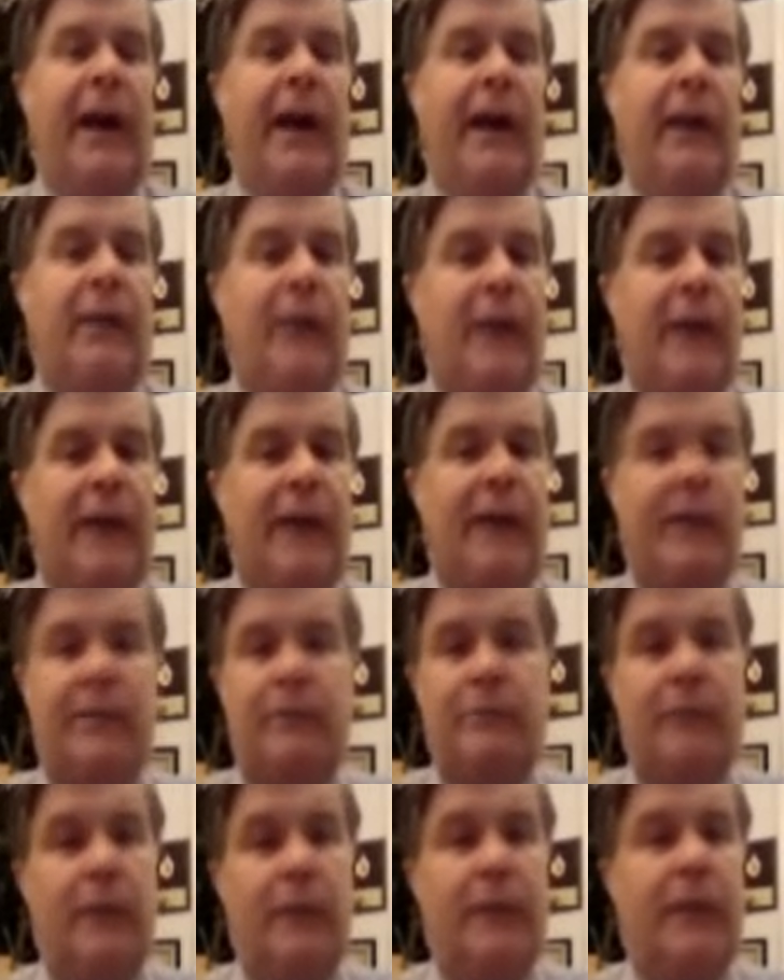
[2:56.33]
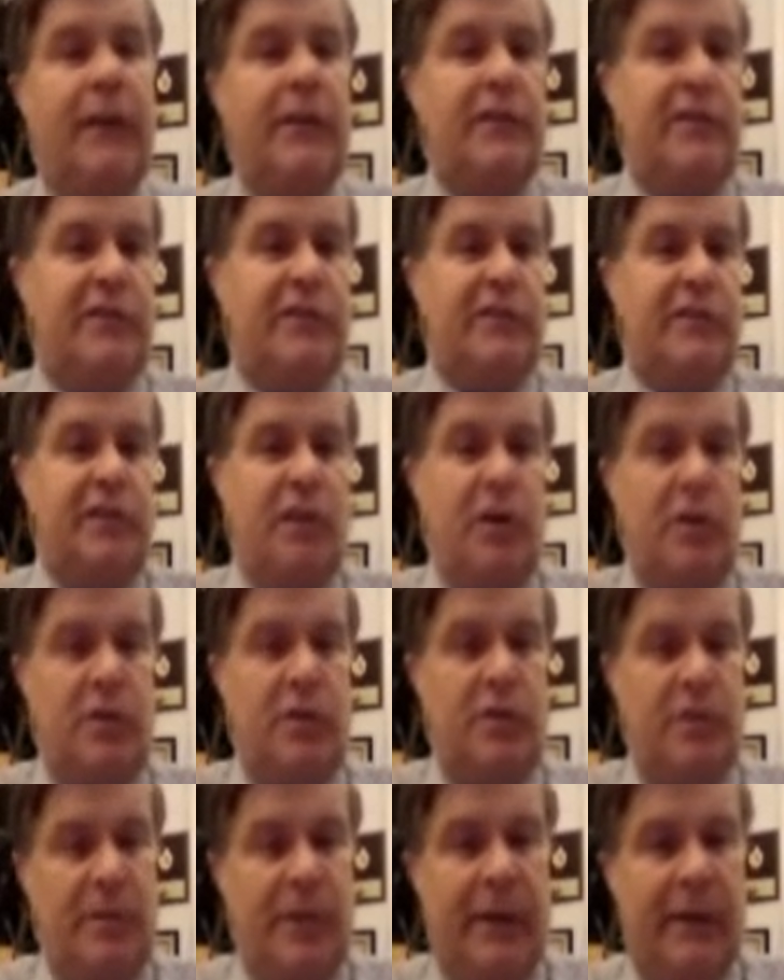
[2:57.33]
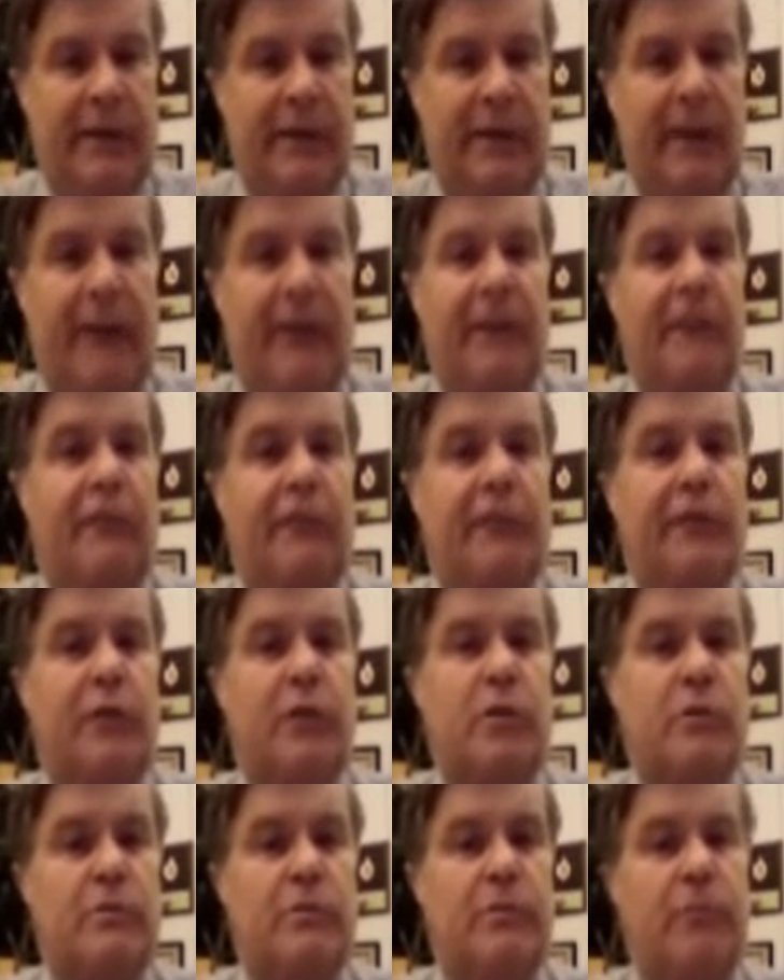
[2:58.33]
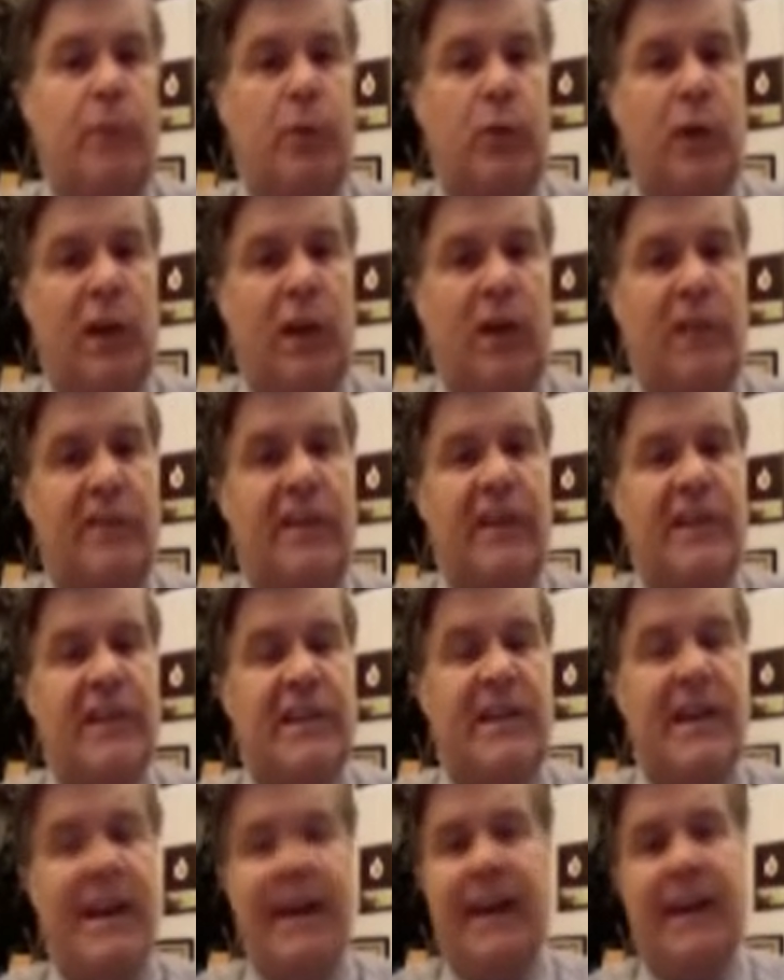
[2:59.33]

And we have millions of jokes about having a frozen Botox face.